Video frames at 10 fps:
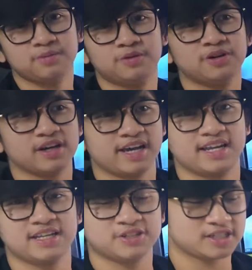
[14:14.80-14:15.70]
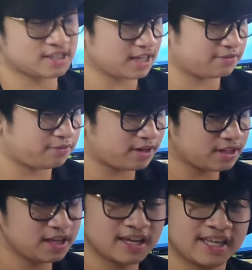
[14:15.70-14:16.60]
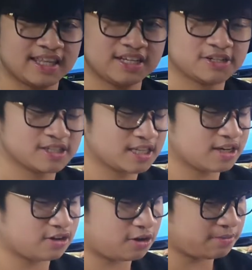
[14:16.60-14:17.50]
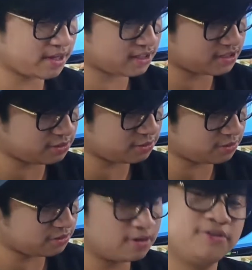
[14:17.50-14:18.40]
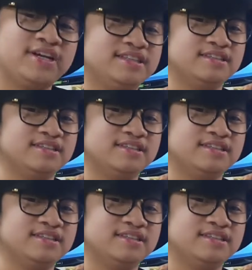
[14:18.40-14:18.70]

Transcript: book and fun and interesting comics to read.